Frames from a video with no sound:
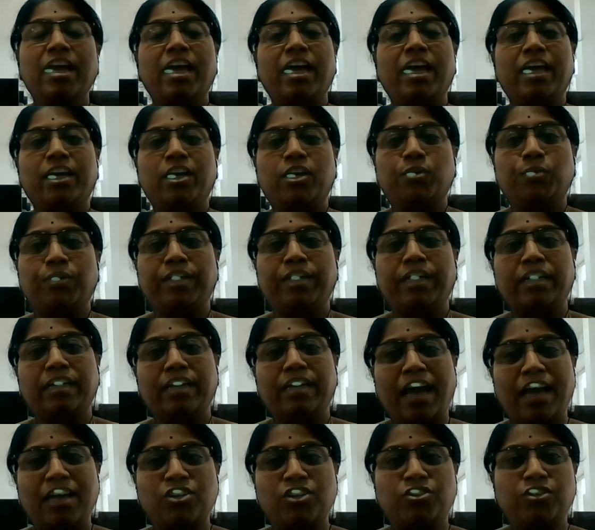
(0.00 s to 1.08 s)
including
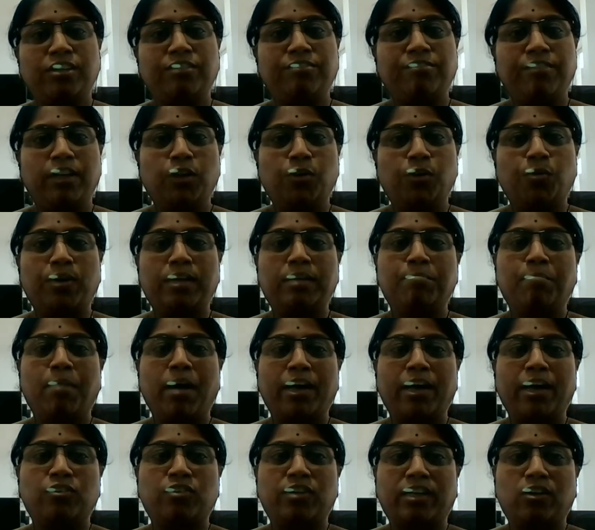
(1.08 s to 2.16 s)
National Fellow in
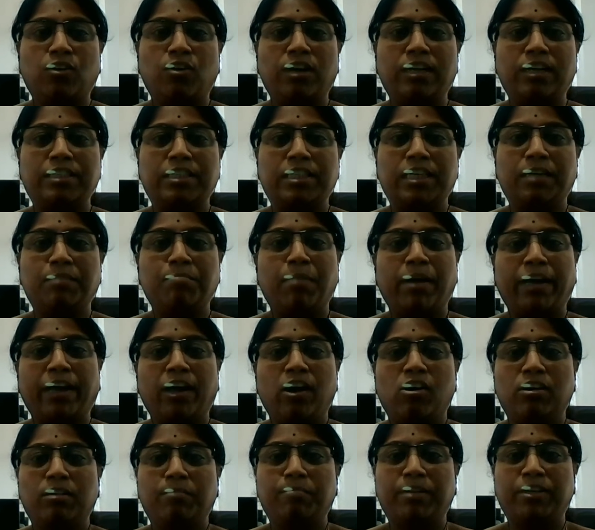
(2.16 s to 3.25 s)
Biotechnology by
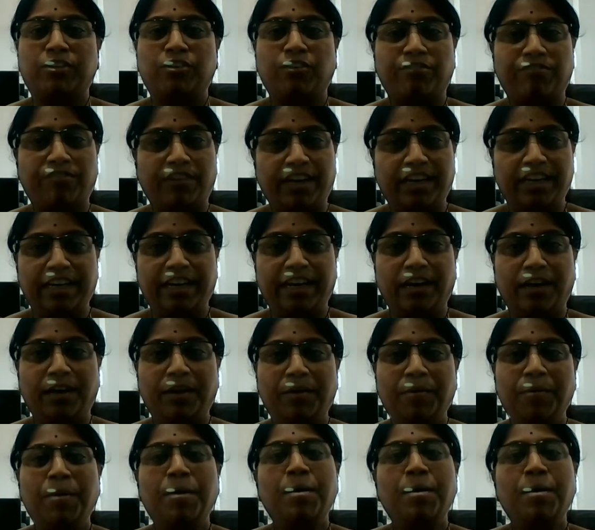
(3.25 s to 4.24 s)
Government of India,